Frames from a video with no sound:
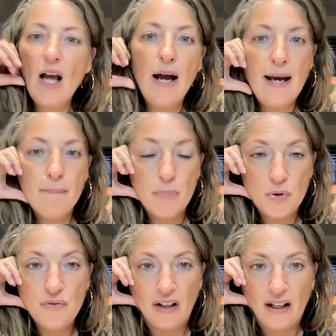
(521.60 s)
I am
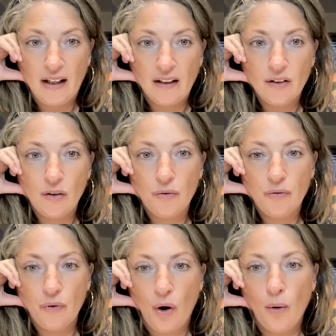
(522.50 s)
moving
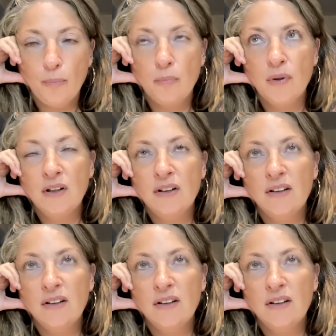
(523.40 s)
from,